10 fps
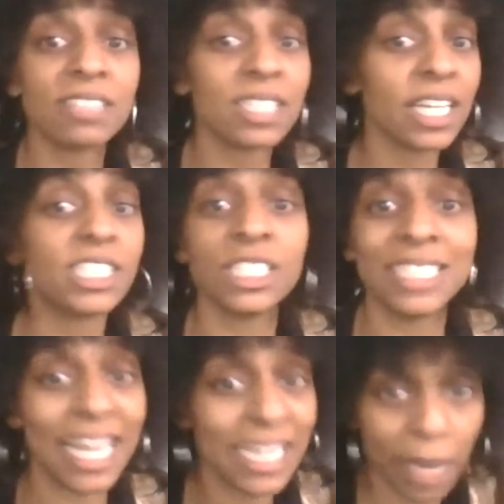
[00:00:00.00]
of such
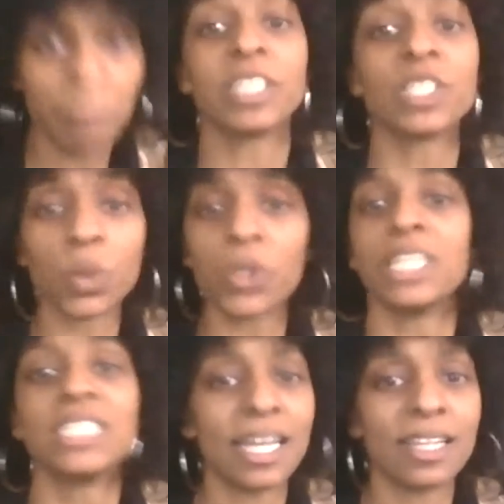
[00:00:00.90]
dynamic
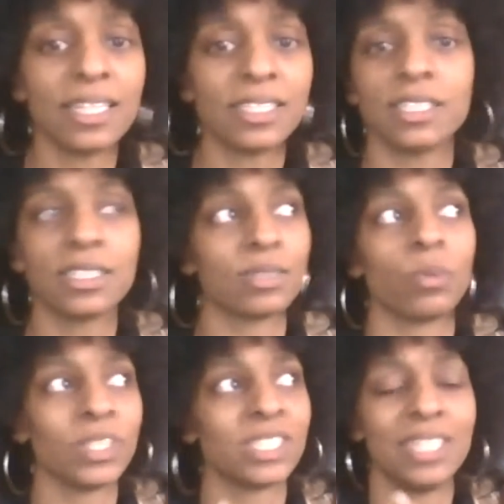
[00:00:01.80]
storytelling just
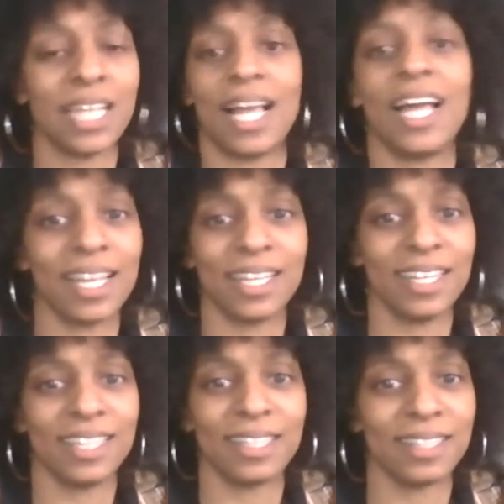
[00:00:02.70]
was not
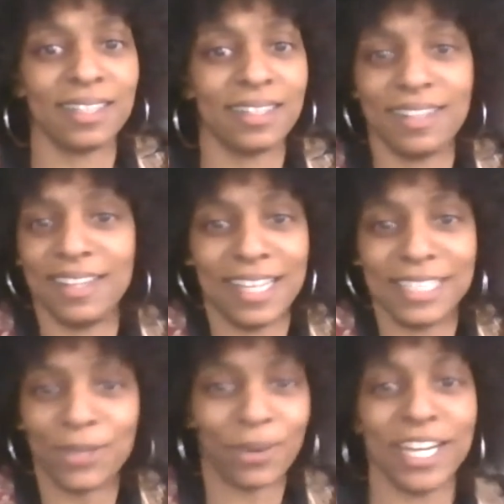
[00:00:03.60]

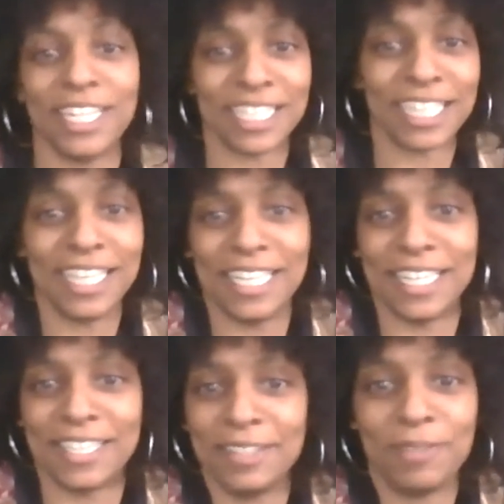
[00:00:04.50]
as great as I think
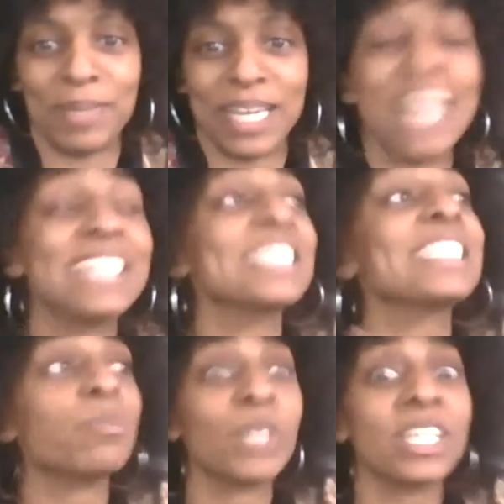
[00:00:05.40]
it could have been. It
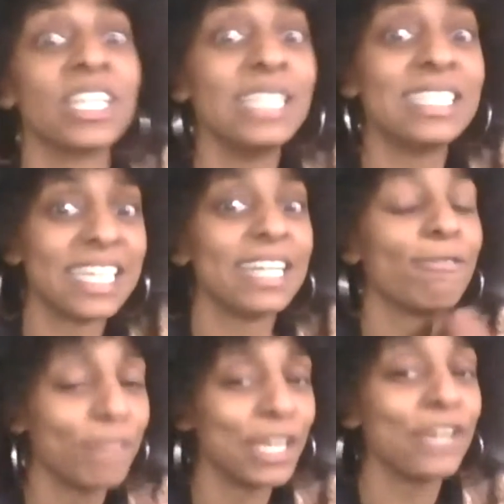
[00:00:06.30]
just really
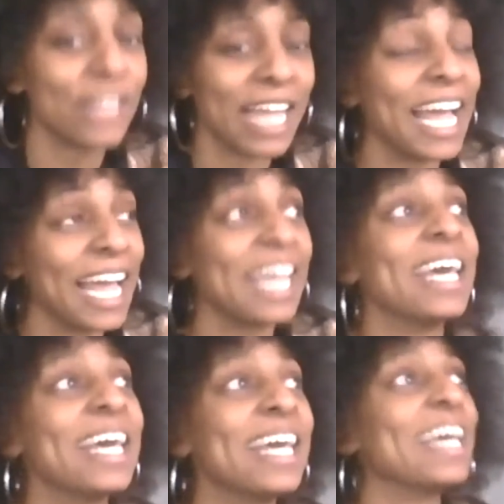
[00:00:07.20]
did feel like,
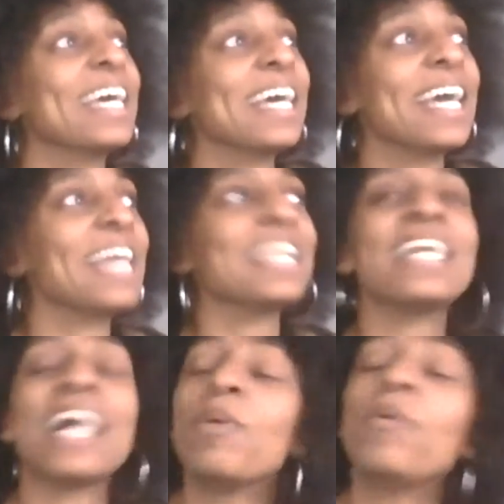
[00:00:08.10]
and,
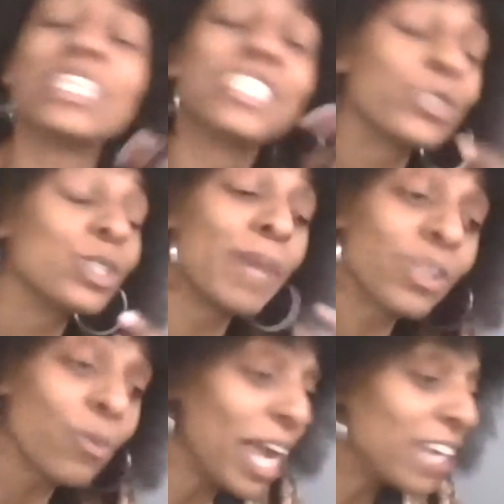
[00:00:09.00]
and I don't want to
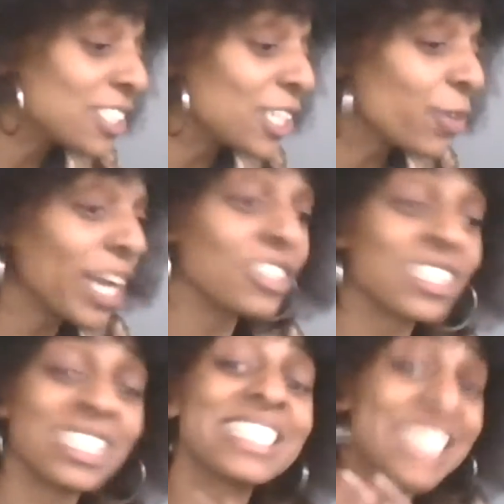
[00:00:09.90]
disrespect the writers and creators
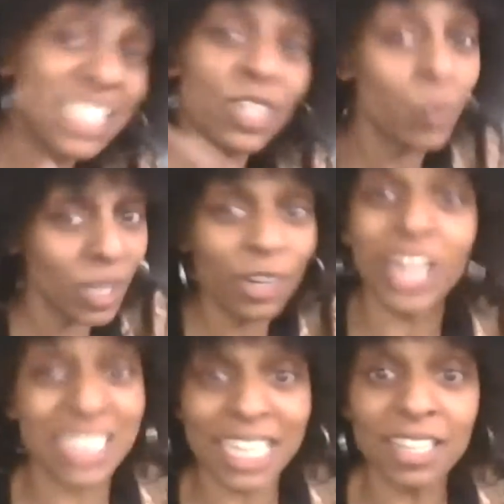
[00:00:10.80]
because it's still really
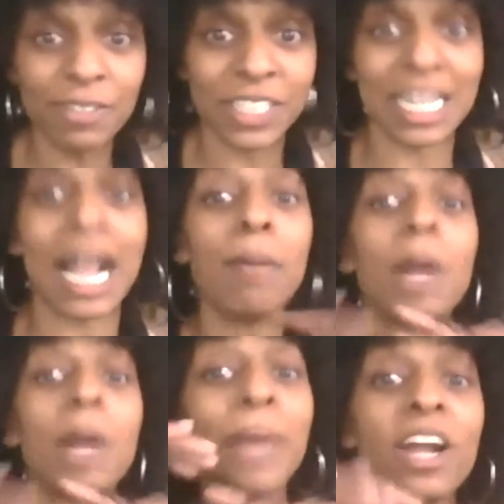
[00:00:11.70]
great television.
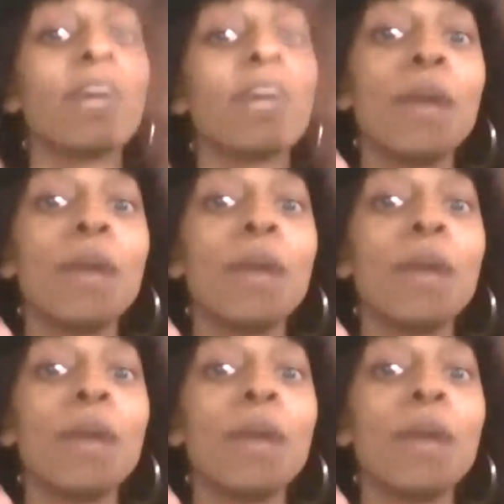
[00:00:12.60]
I'm comparing